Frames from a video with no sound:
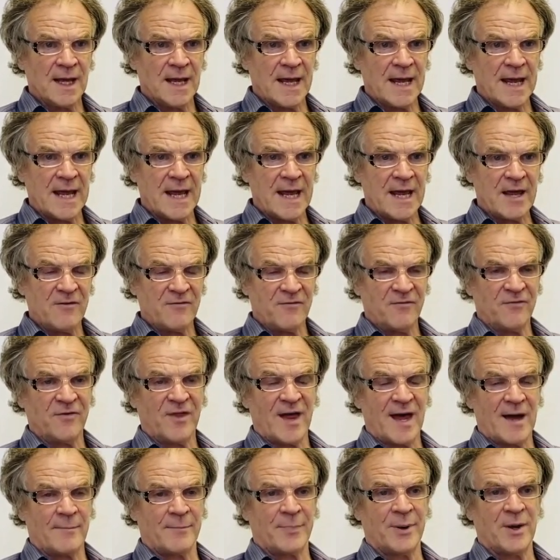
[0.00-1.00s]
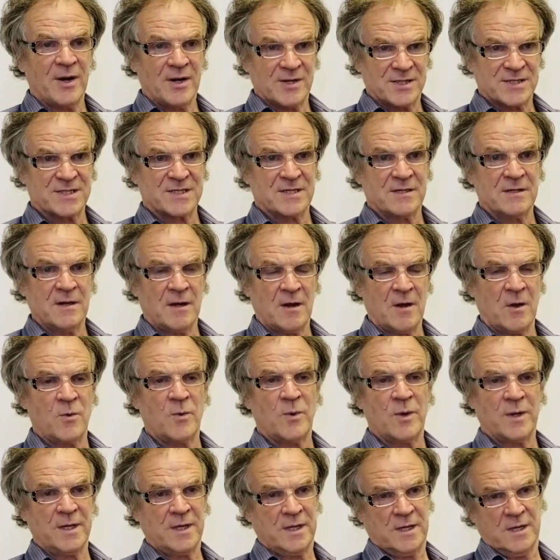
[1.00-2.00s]
if that person
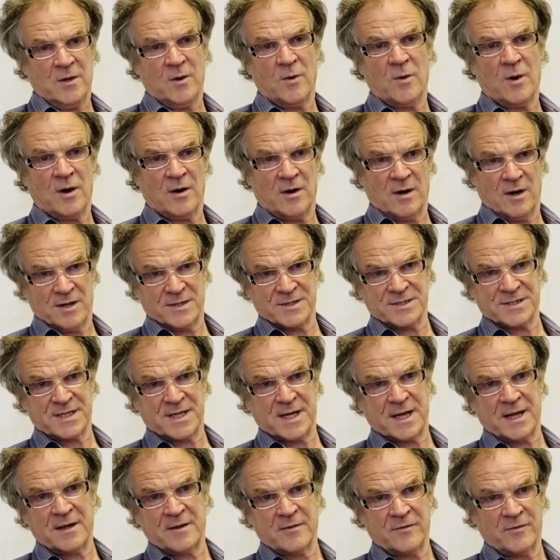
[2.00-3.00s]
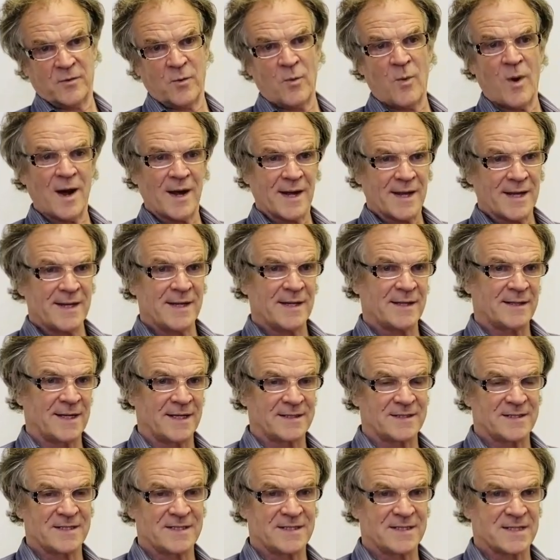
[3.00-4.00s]
who you are asking the way,
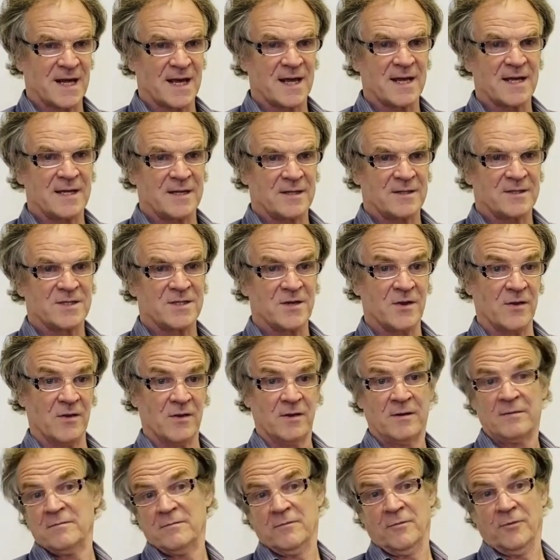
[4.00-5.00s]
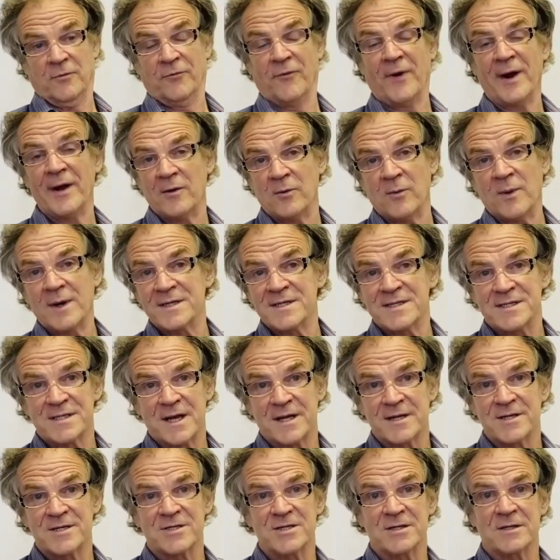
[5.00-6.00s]
let us say, to the railway
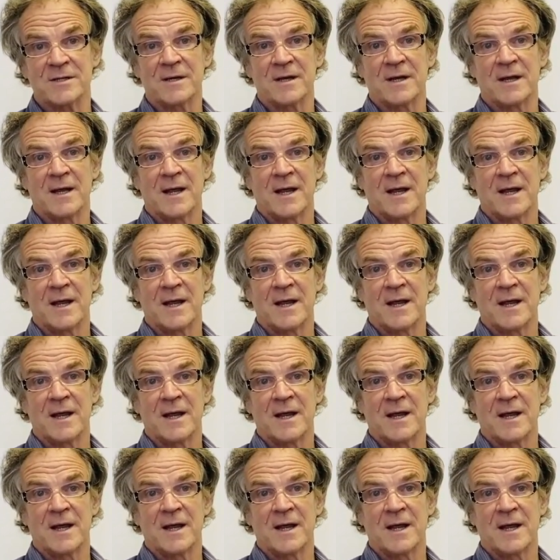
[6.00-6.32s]
station,